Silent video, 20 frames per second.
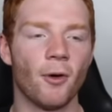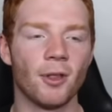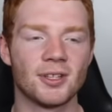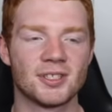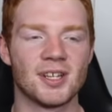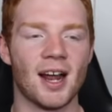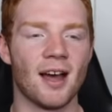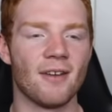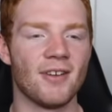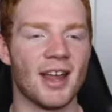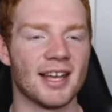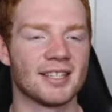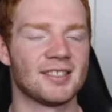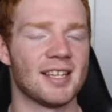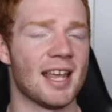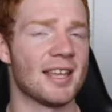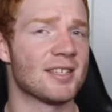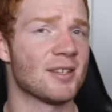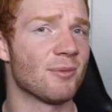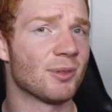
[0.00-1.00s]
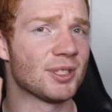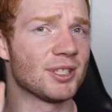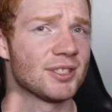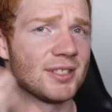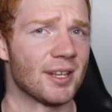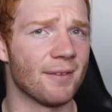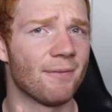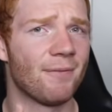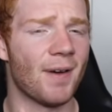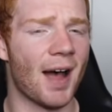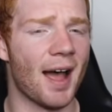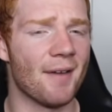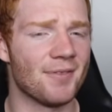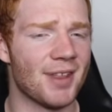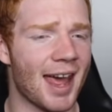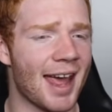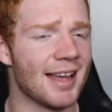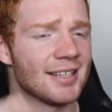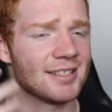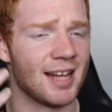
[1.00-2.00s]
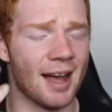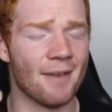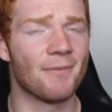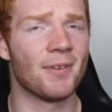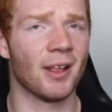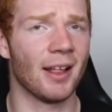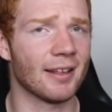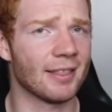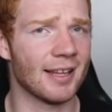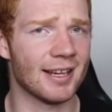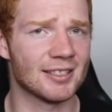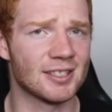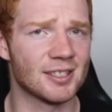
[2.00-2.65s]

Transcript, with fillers: the start of next season, which is in five days, I feel like that's